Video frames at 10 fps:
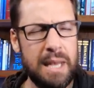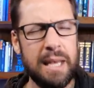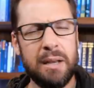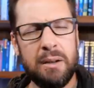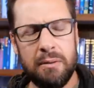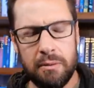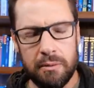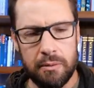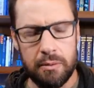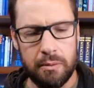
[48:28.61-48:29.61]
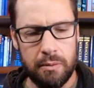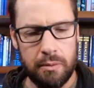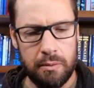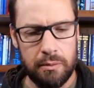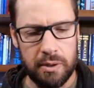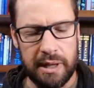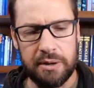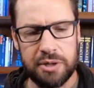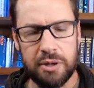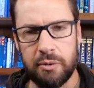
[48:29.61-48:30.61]
in the
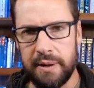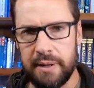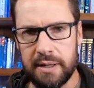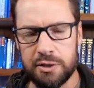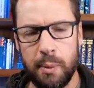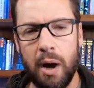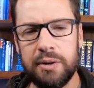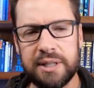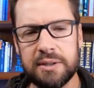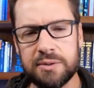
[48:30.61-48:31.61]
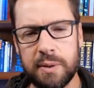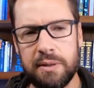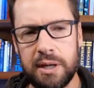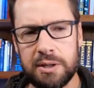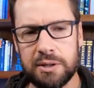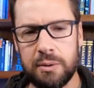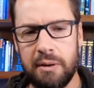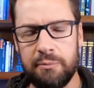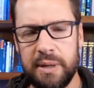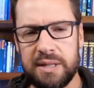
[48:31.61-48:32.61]
letters to the Corinthians, Paul deals with the issue
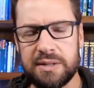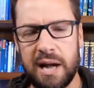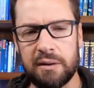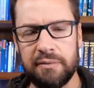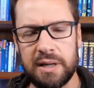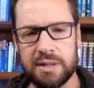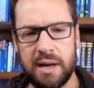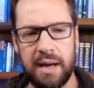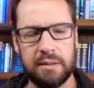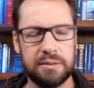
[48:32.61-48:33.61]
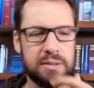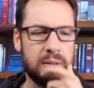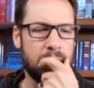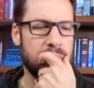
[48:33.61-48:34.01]
of meat sacrificed to idols.